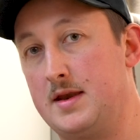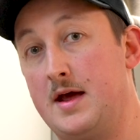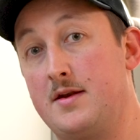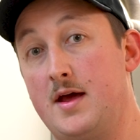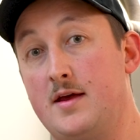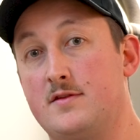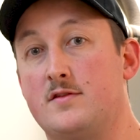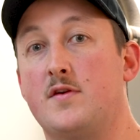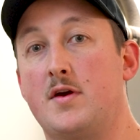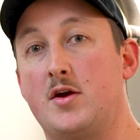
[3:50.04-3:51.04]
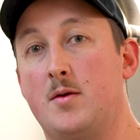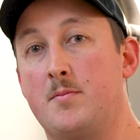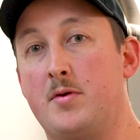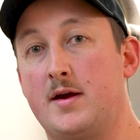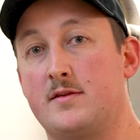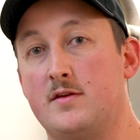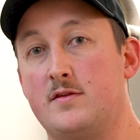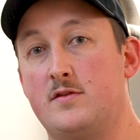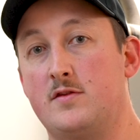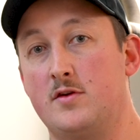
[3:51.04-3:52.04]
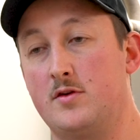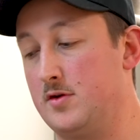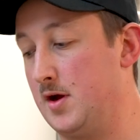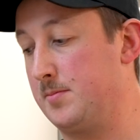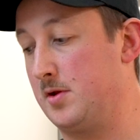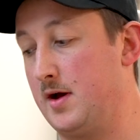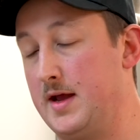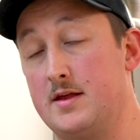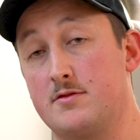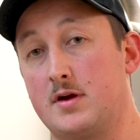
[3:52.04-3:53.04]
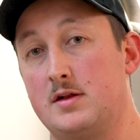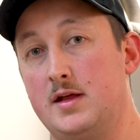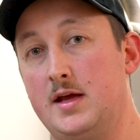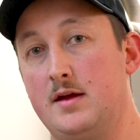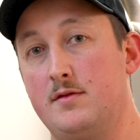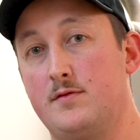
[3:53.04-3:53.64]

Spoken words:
nowadays it's very common practice to apply either a clear